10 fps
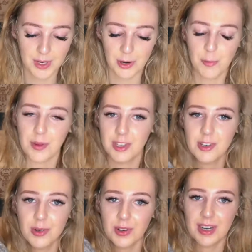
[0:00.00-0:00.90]
when I opened the
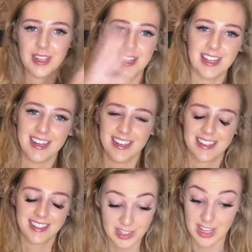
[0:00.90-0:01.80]
door,
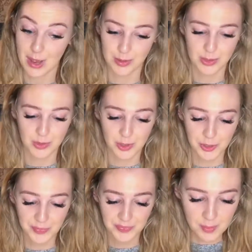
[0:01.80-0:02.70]
that was cool.